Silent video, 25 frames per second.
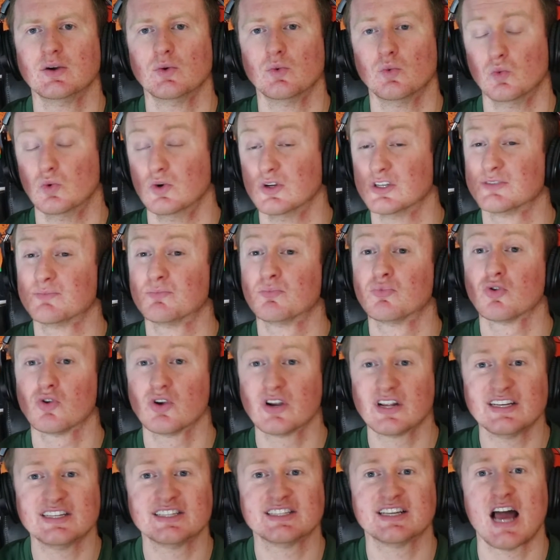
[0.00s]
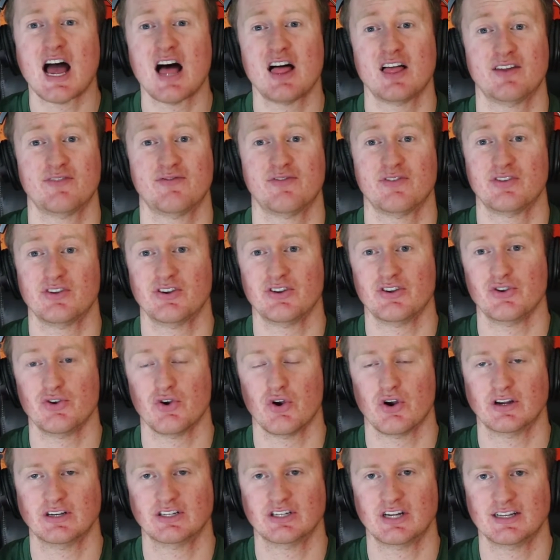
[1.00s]
was pretty solid for the New
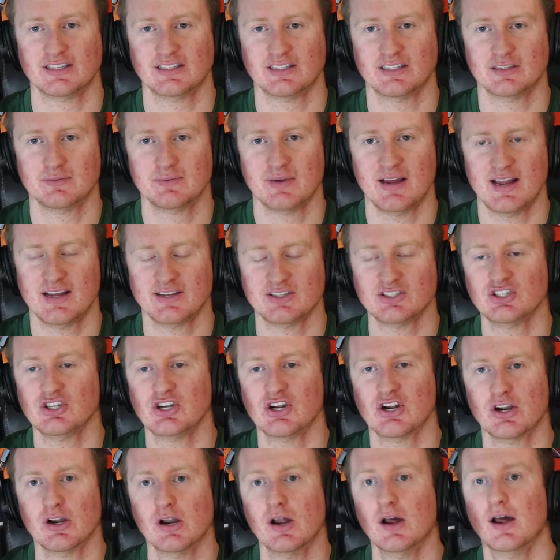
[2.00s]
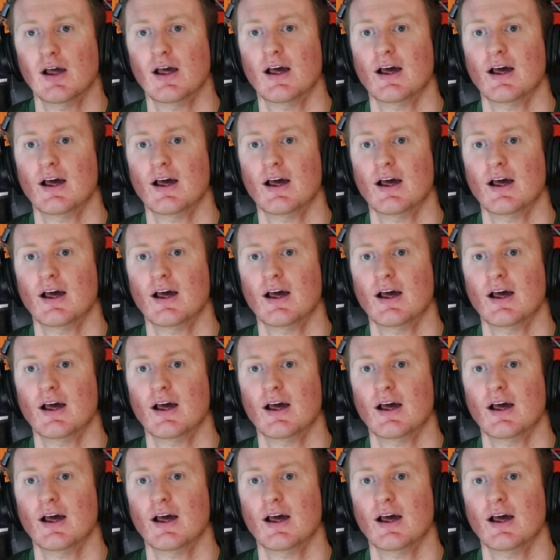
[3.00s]
York Jets this past year.